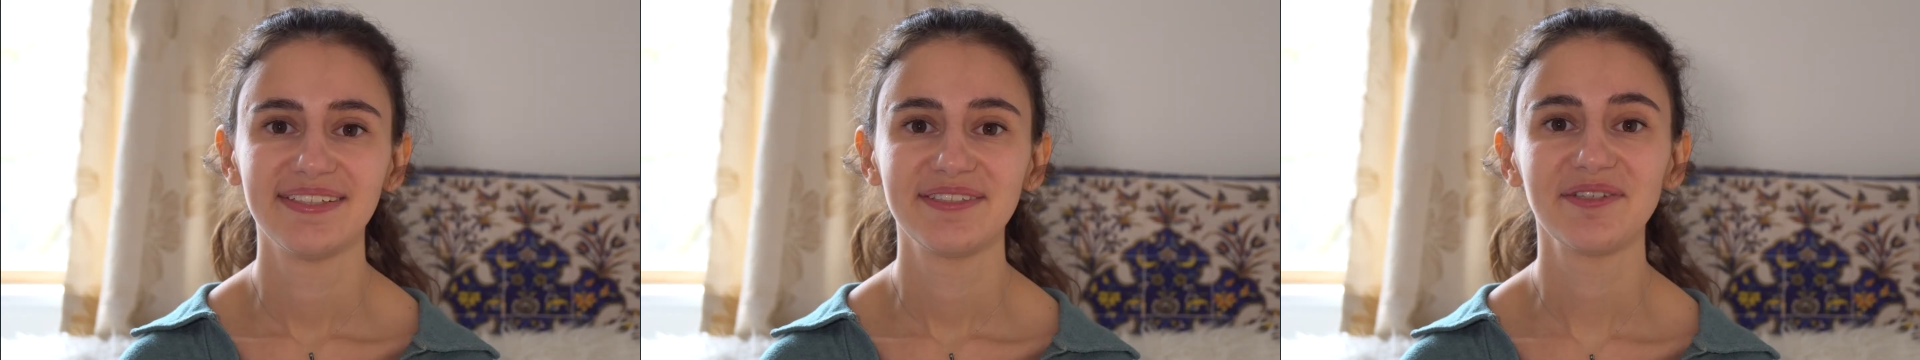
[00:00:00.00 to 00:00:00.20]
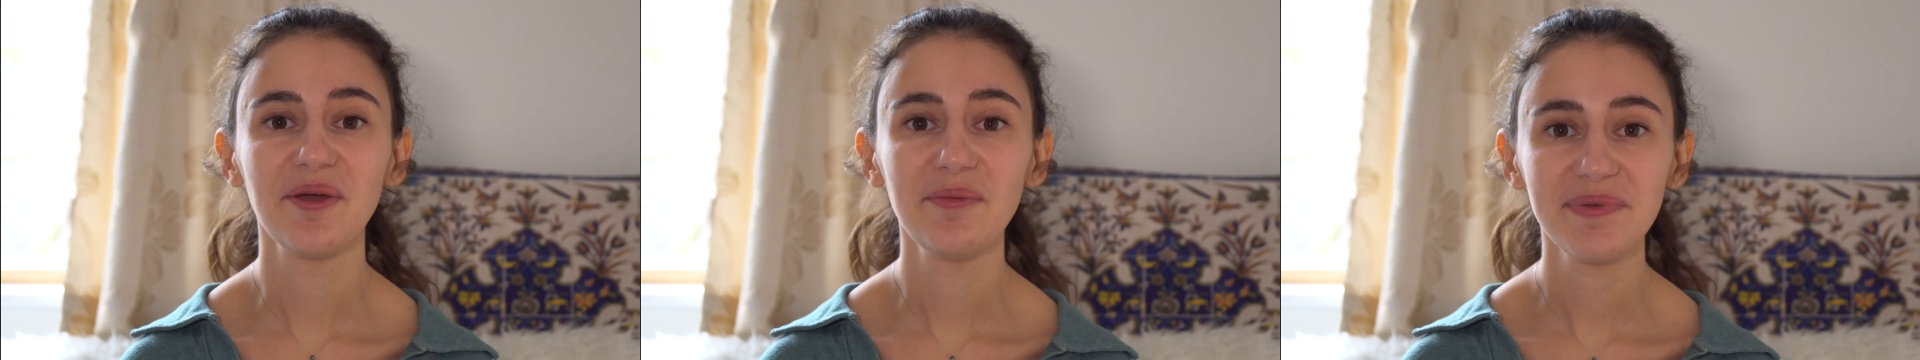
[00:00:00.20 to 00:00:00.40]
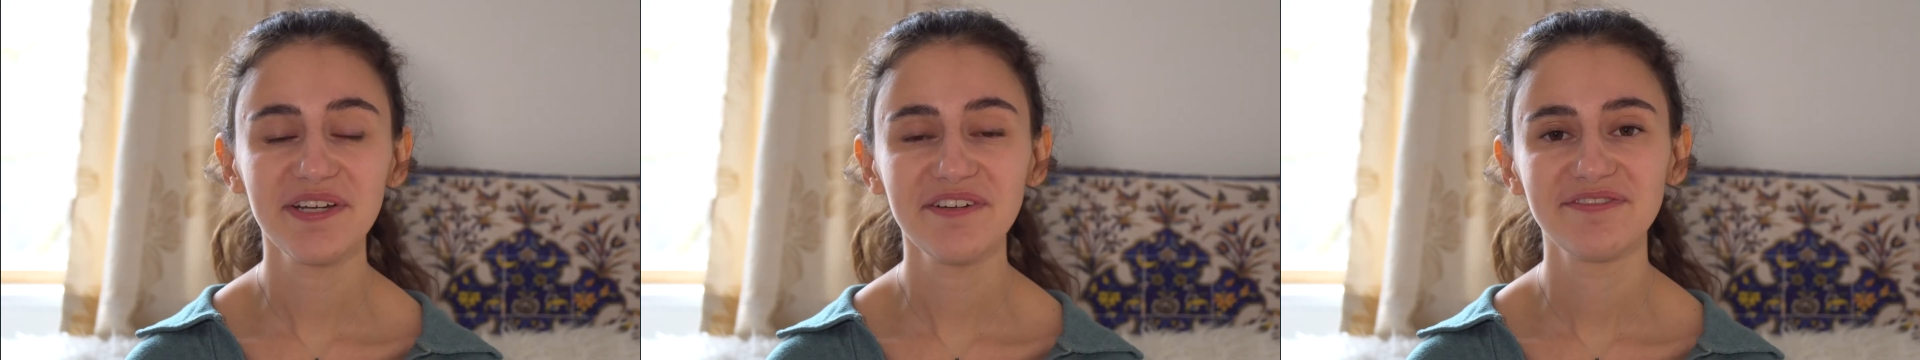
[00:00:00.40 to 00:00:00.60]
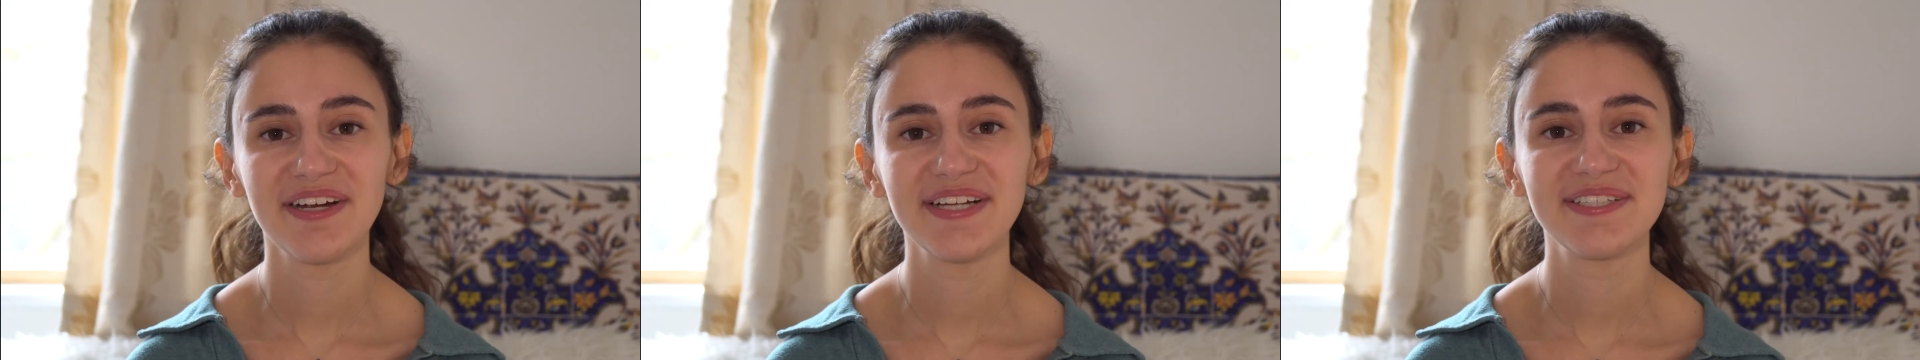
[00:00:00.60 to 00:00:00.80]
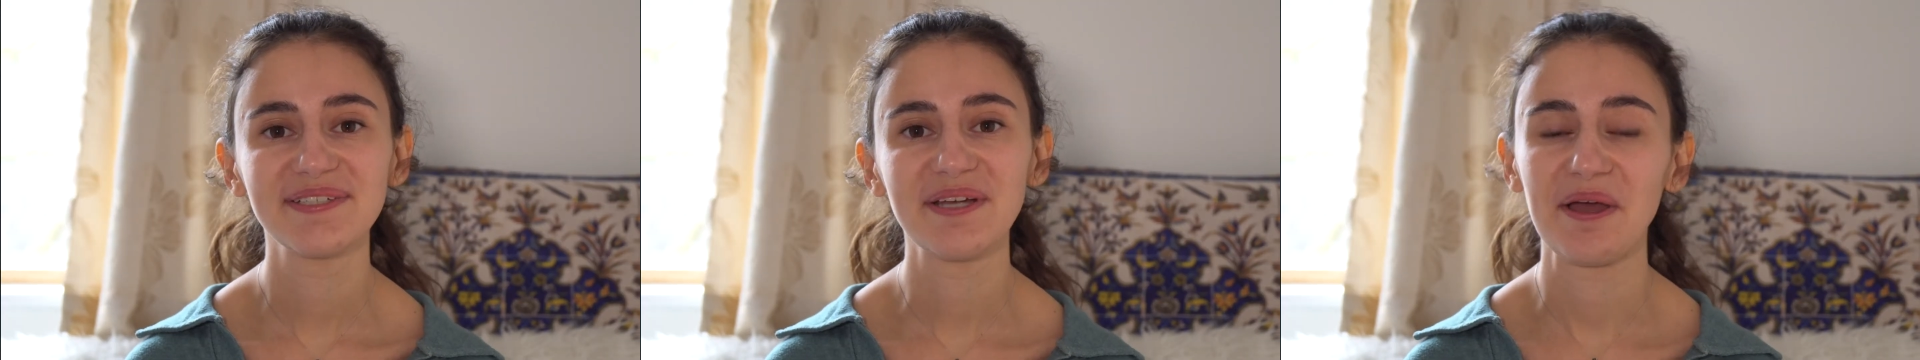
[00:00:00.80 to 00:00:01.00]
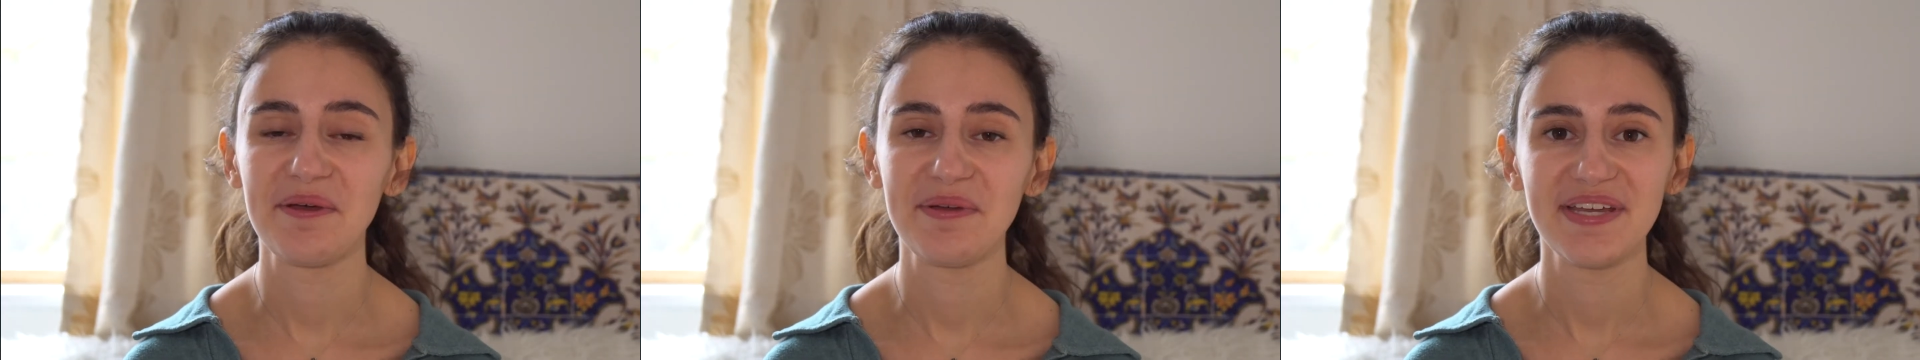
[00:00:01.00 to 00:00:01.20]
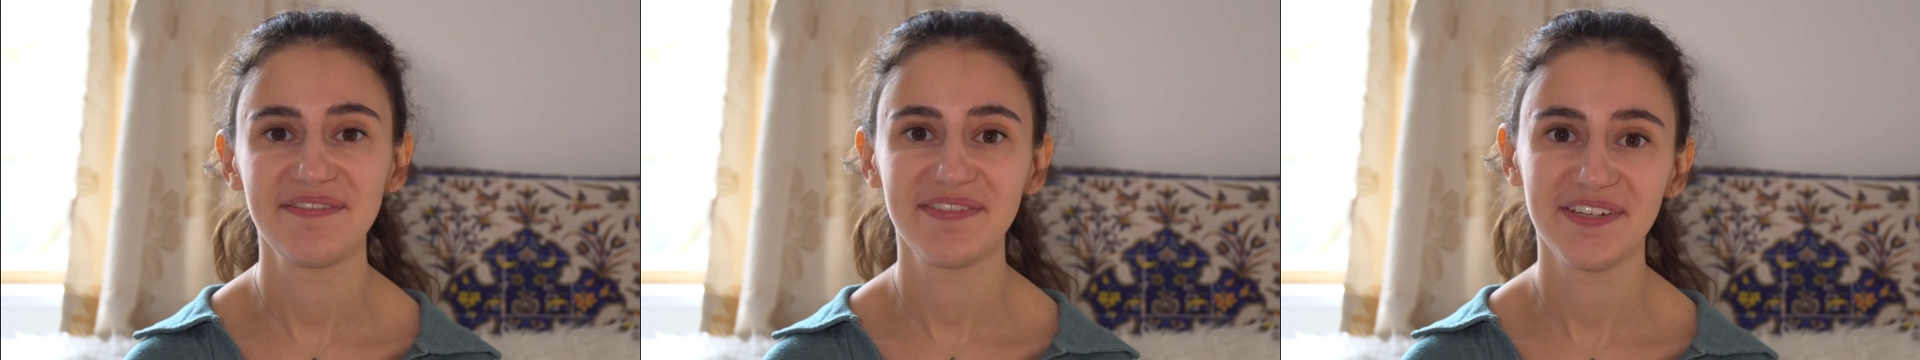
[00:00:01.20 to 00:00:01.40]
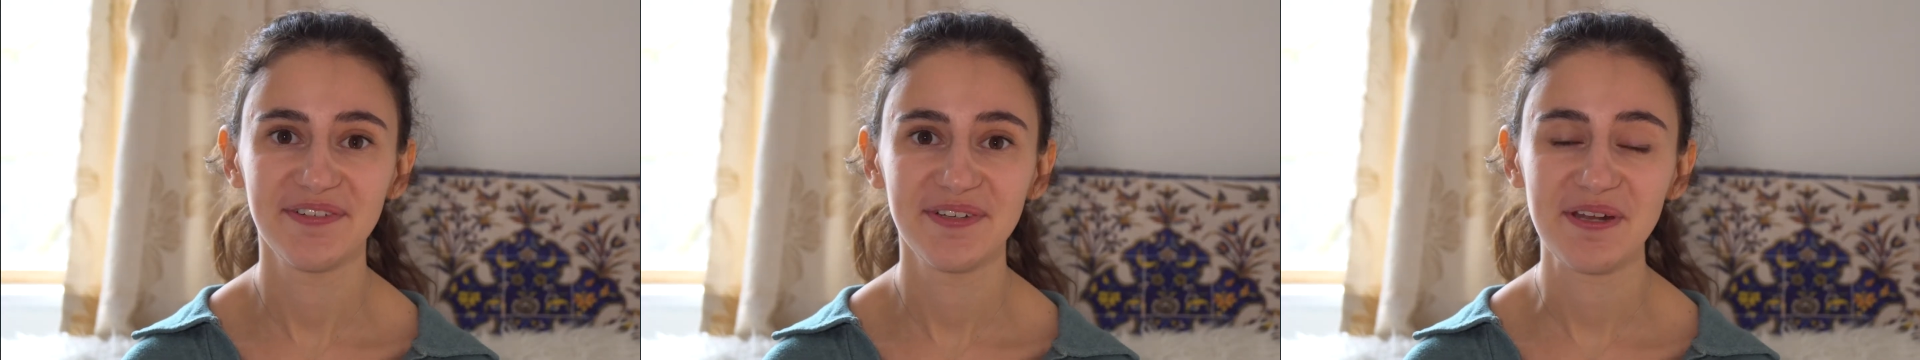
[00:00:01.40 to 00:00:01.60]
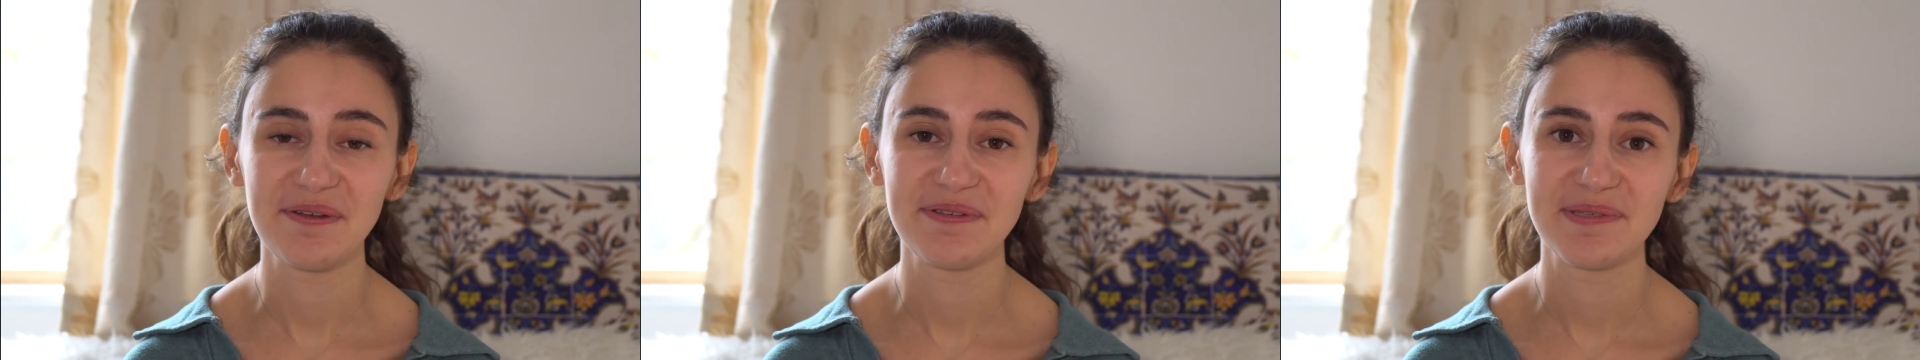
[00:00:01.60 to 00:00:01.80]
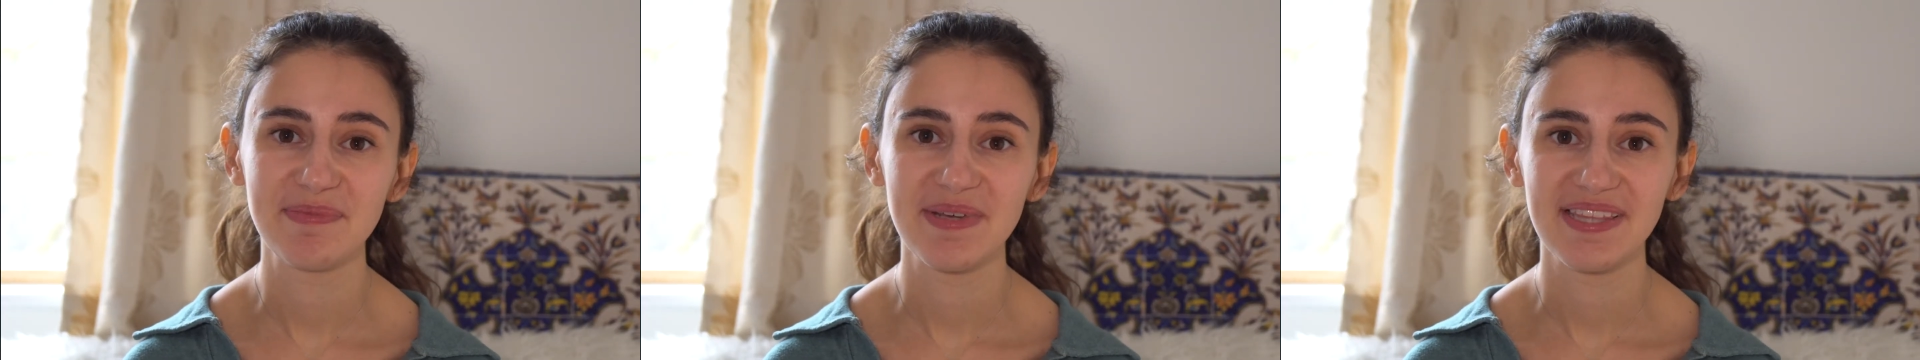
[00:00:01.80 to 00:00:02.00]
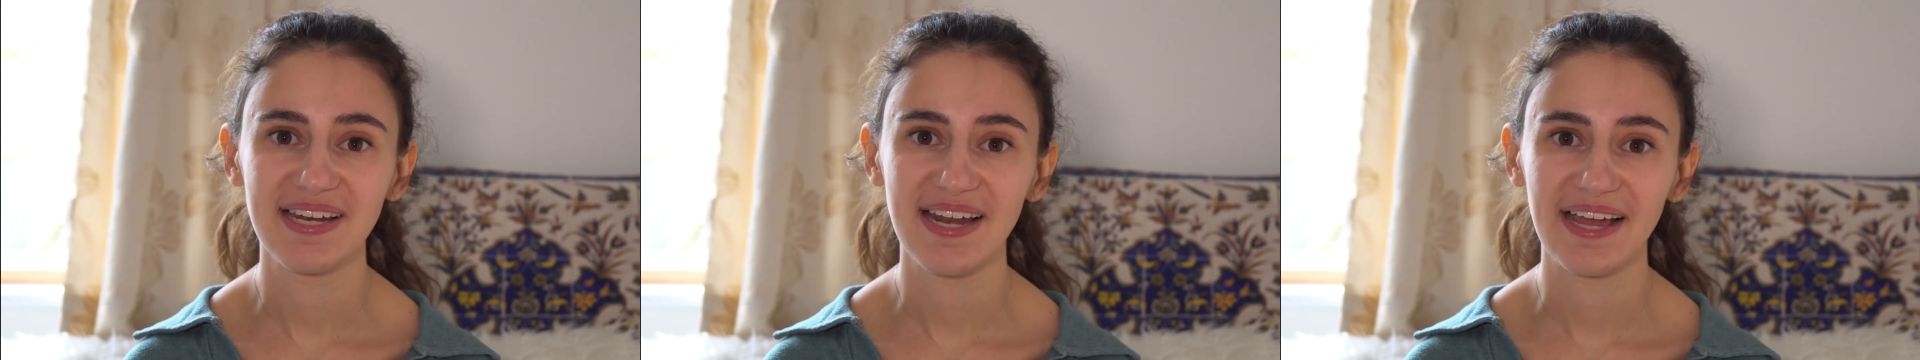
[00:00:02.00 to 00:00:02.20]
Don't be afraid to go, even if you don't speak the